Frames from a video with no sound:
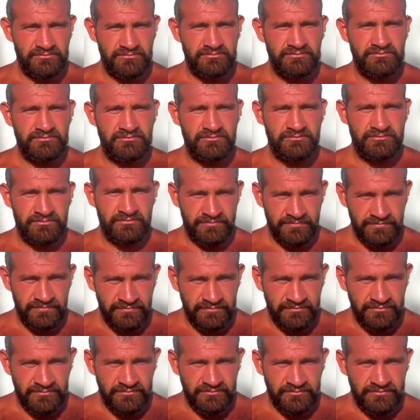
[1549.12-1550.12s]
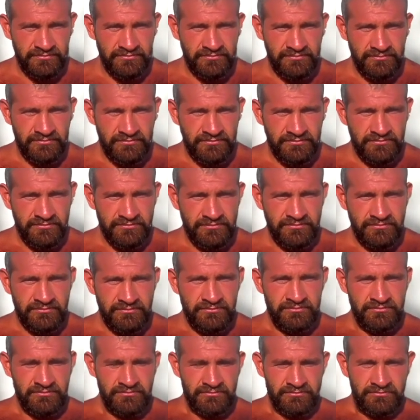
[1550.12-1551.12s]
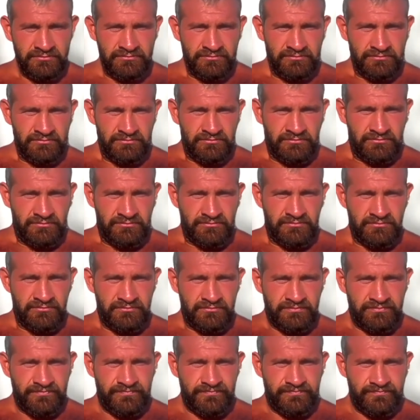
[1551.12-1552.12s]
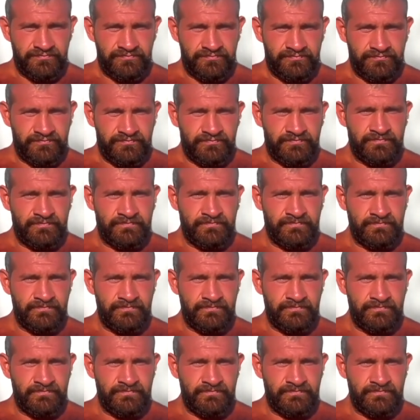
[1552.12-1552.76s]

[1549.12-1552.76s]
[no speech]